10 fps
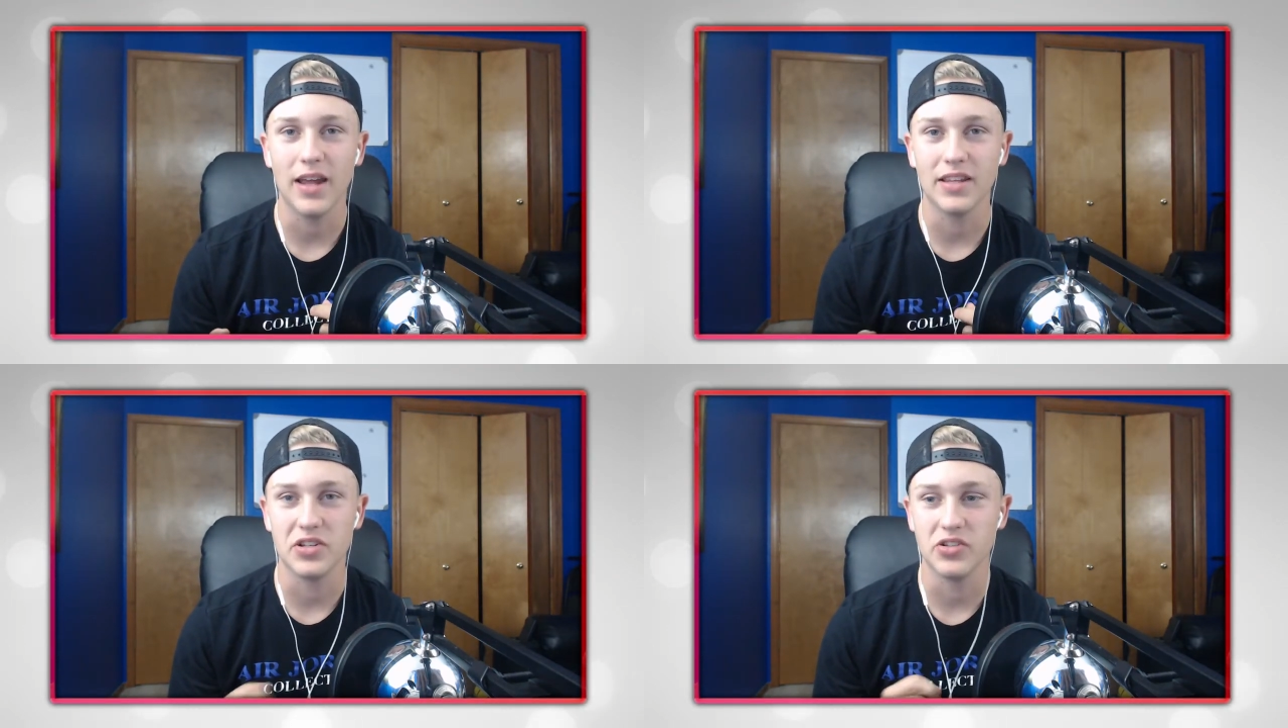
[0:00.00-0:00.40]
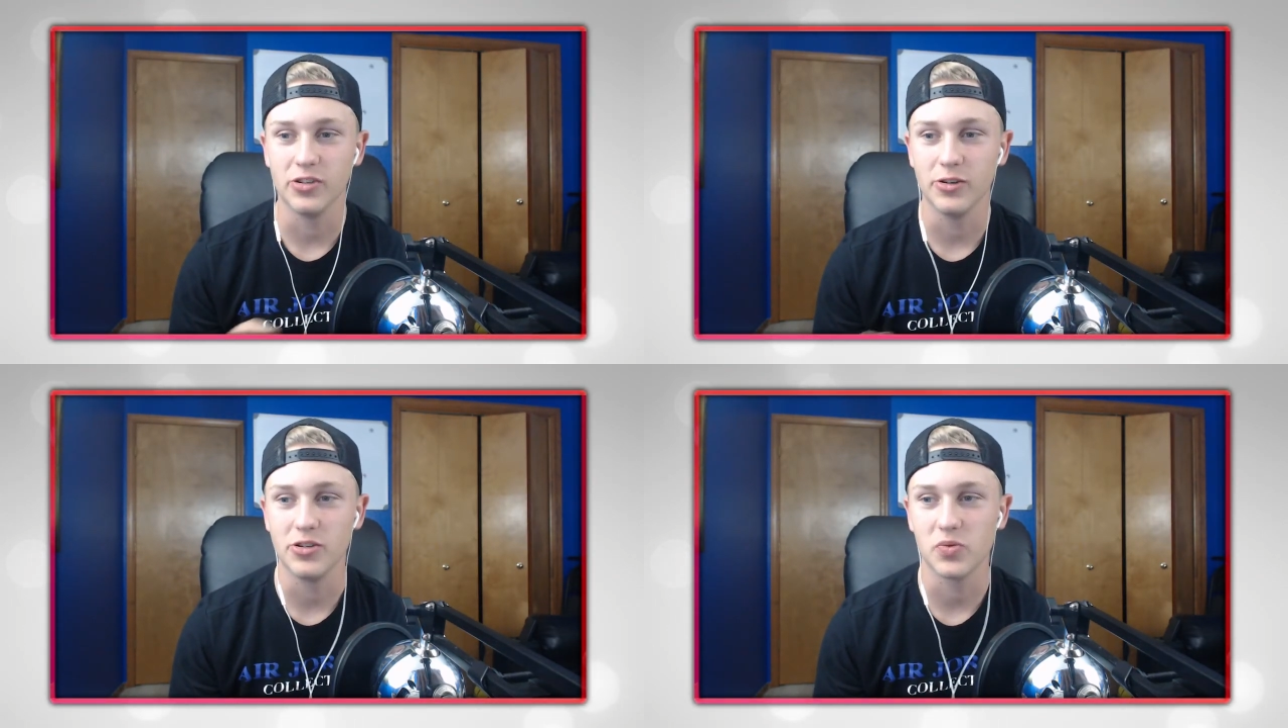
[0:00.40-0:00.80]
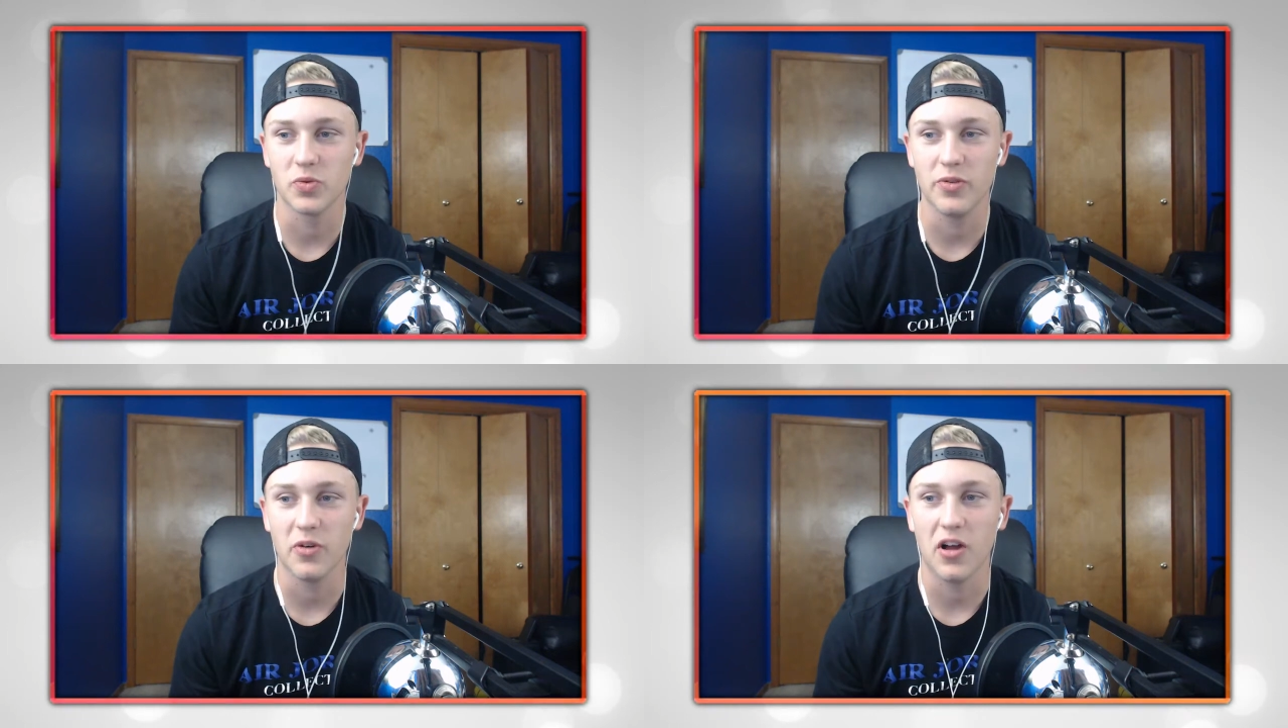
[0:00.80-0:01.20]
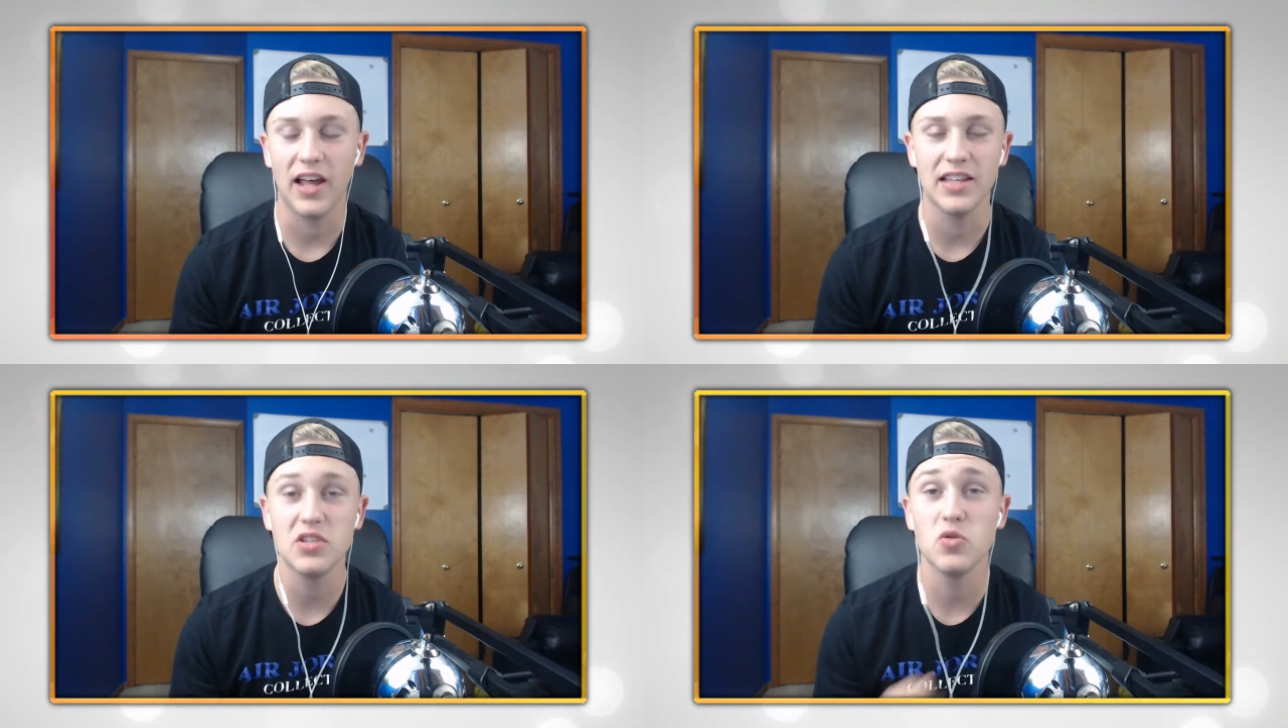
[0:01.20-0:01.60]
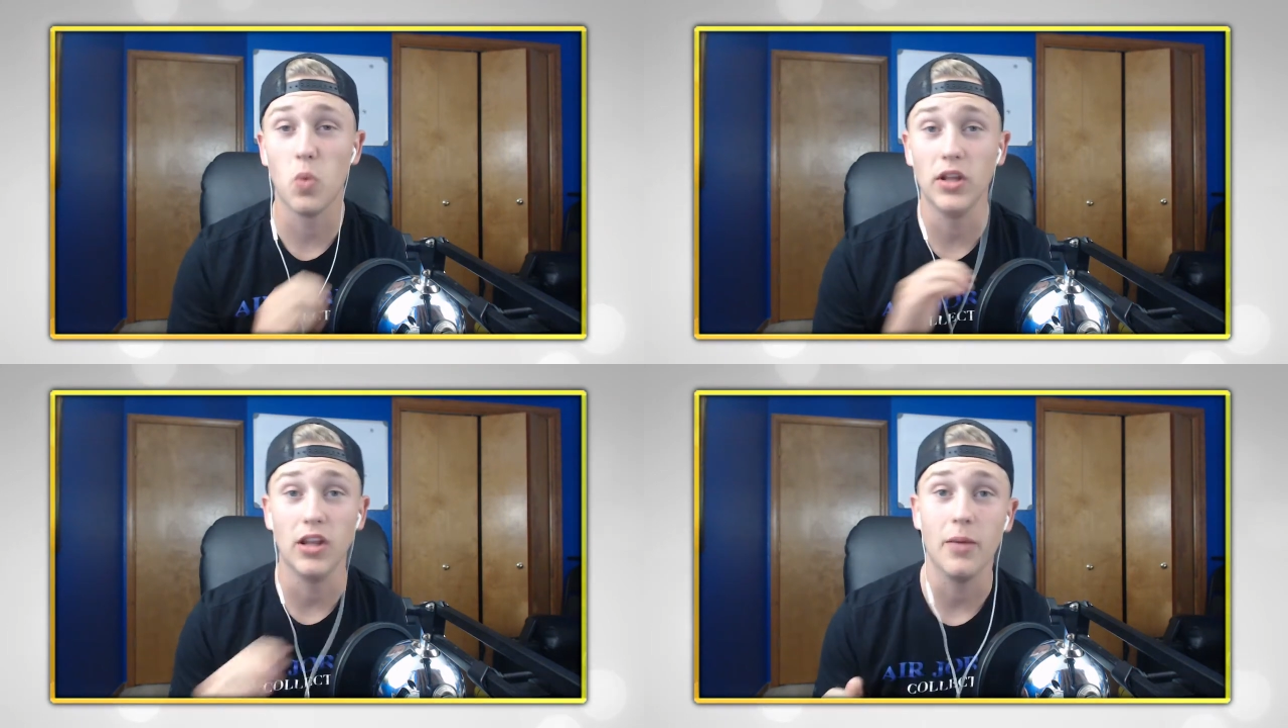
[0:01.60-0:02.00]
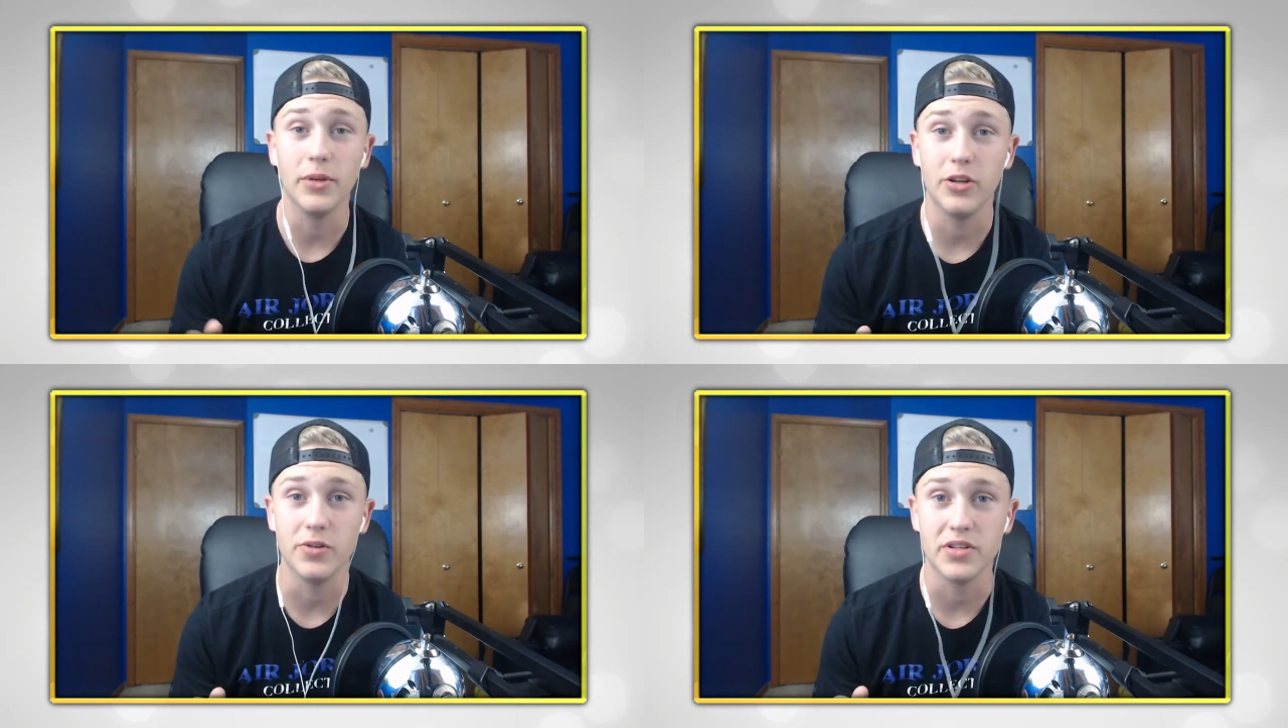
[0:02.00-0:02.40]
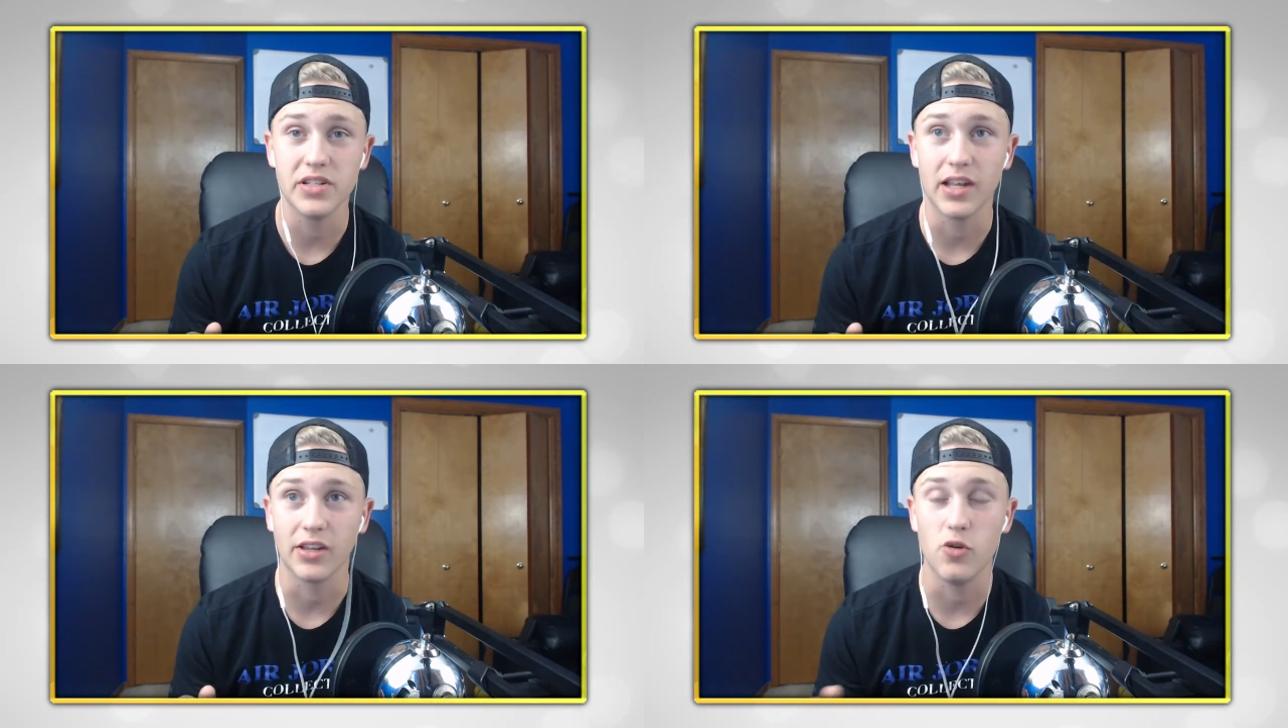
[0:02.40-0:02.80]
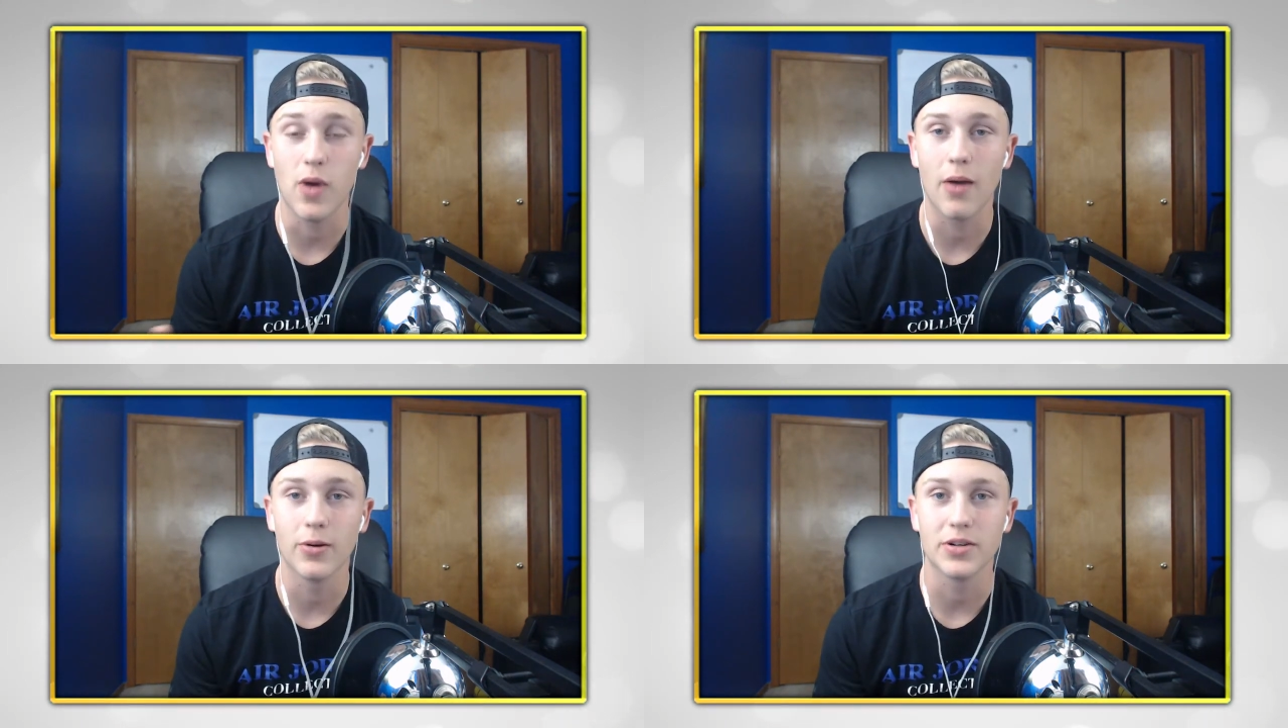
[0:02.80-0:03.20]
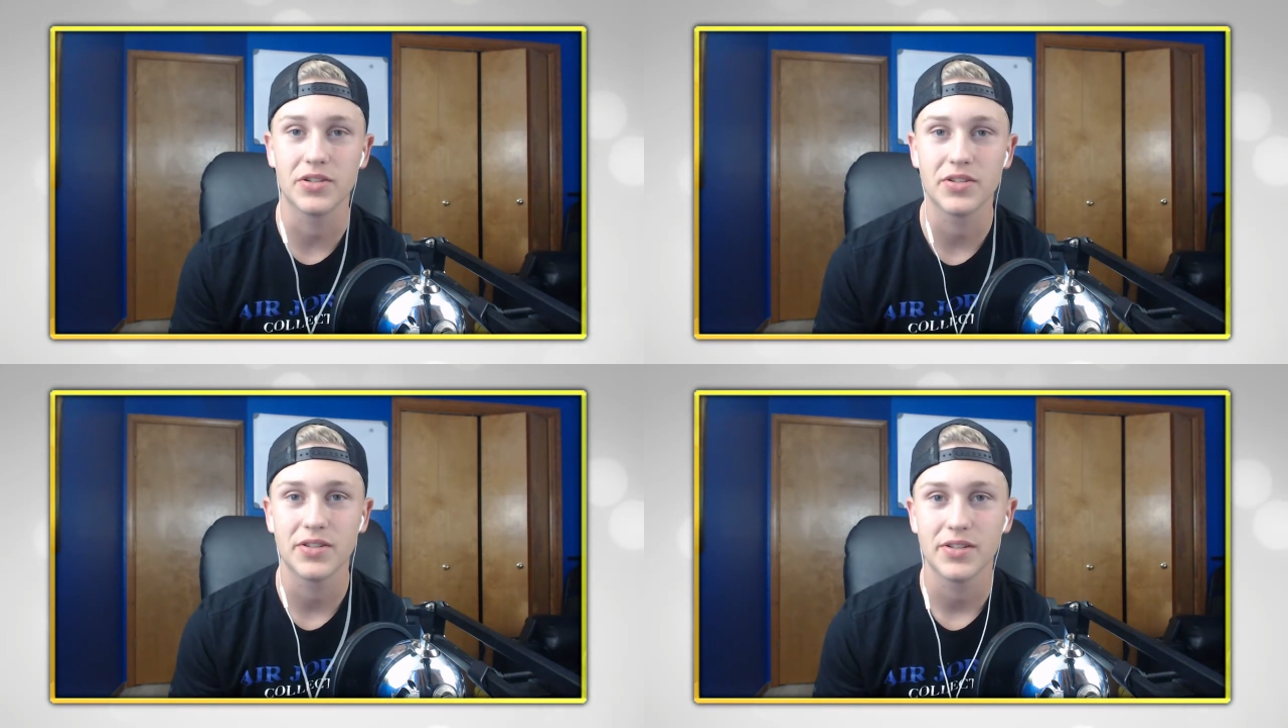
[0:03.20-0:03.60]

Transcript: This is literally just free for all high this is one lobby too. This is like two hours.